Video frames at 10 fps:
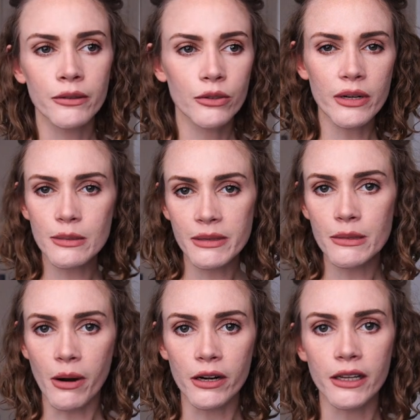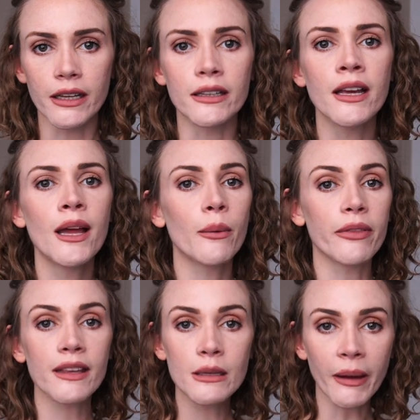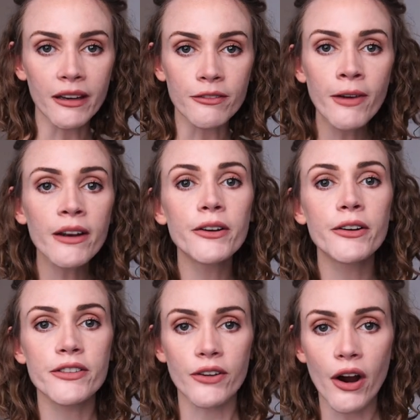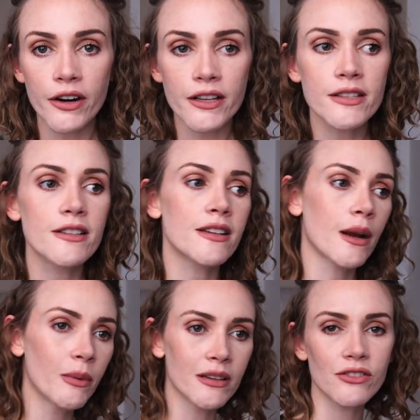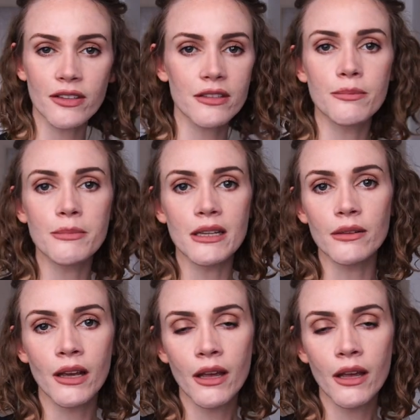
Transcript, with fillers: Christmas market with independent vendors and artists. I went just to meet